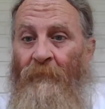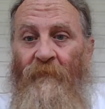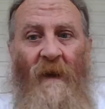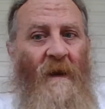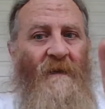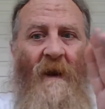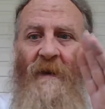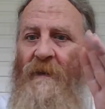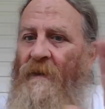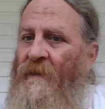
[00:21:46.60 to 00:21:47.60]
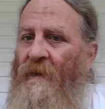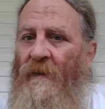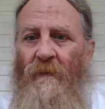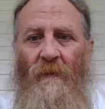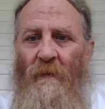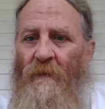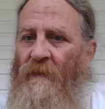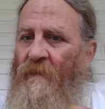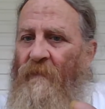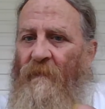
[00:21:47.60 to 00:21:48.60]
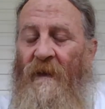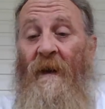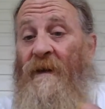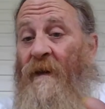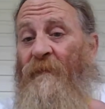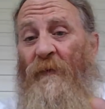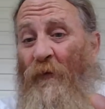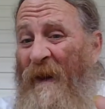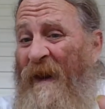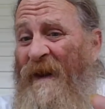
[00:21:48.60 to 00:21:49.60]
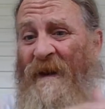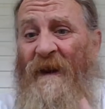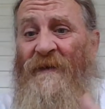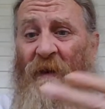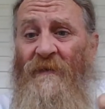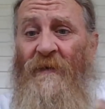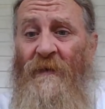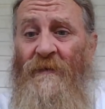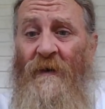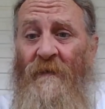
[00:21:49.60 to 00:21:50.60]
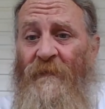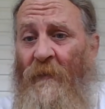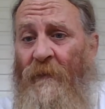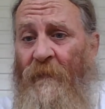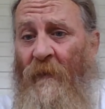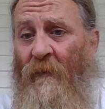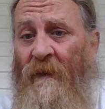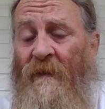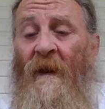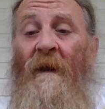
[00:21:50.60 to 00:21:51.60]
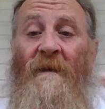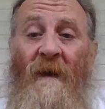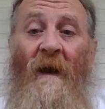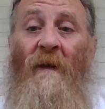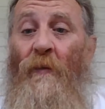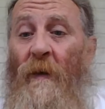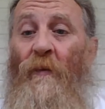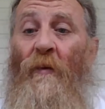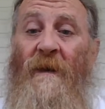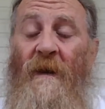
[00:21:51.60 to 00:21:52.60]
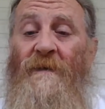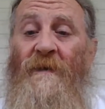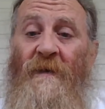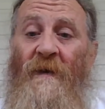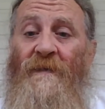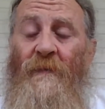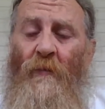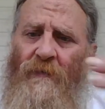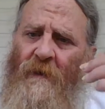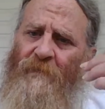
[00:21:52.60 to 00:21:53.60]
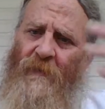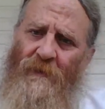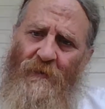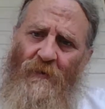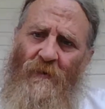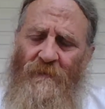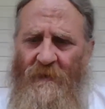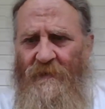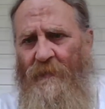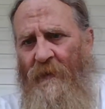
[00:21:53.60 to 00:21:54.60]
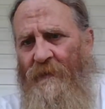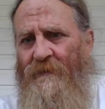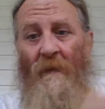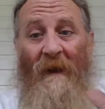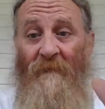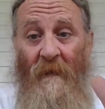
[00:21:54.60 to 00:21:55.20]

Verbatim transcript: That has got nothing to do with, with me. And if you read it, it tells you who the 144 is. Now, do we want to get in discussion with that physical, that spiritual?